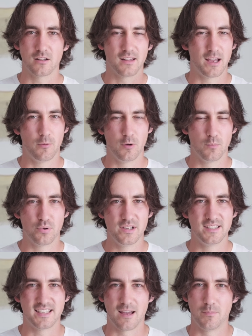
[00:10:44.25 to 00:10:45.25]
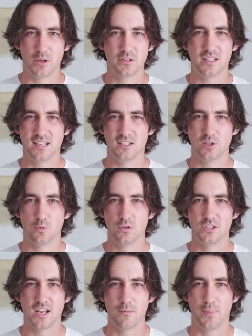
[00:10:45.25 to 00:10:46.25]
a Lightroom preset built into a
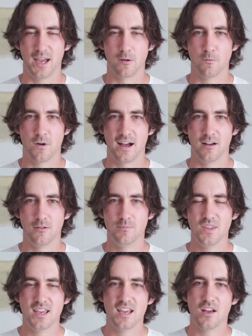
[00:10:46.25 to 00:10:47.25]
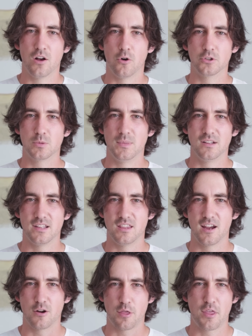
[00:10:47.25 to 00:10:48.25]
JPEG file. Ultimately,
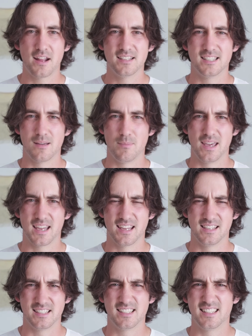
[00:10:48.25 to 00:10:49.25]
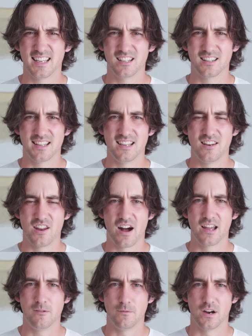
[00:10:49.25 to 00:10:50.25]
they are things that make it distinctly
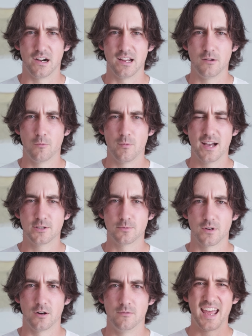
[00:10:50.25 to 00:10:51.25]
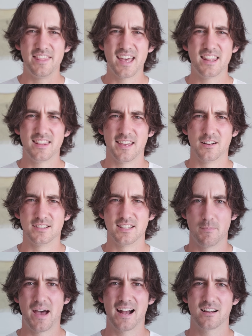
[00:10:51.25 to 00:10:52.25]
not very retro. And then there's
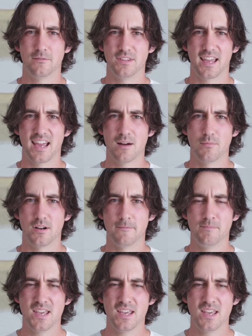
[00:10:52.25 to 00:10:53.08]
the back of the camera.